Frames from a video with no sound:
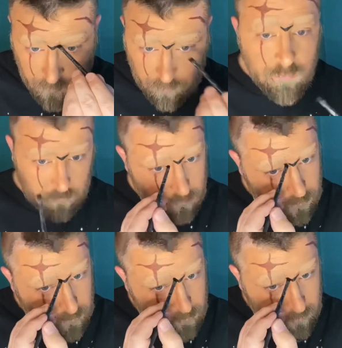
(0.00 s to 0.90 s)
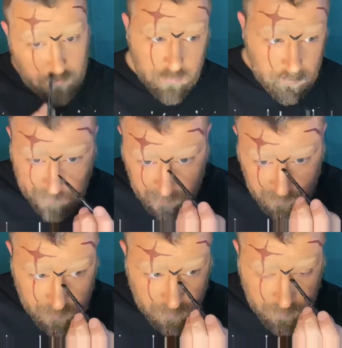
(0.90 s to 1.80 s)
the Borderlands characters that
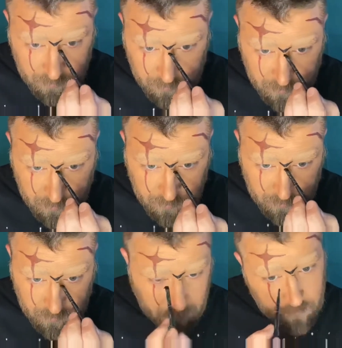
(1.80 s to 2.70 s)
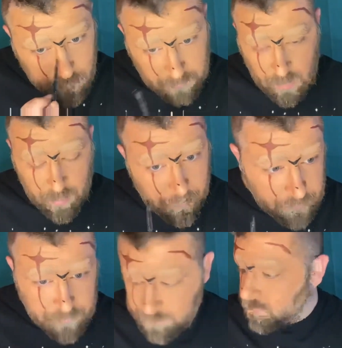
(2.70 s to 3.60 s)
I've noticed is there
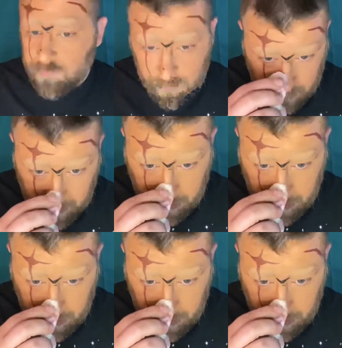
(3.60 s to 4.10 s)
so much